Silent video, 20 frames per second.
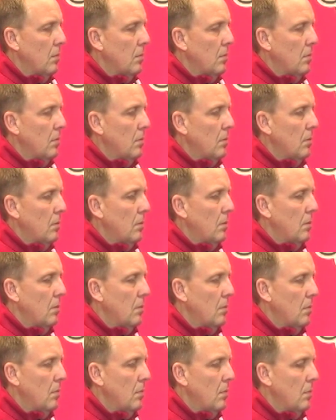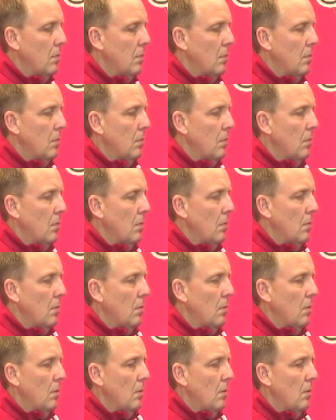
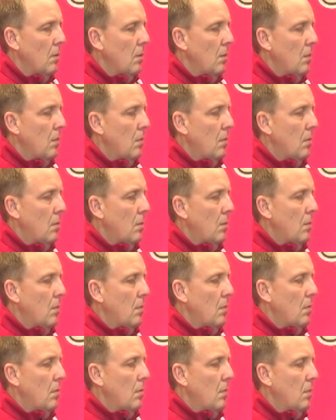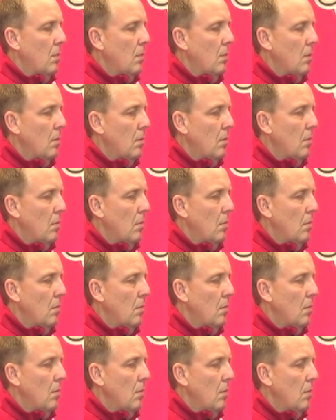
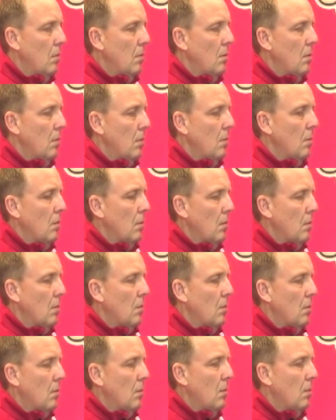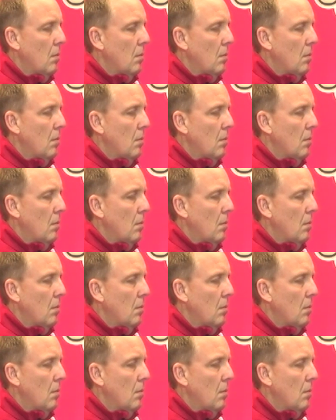[no speech]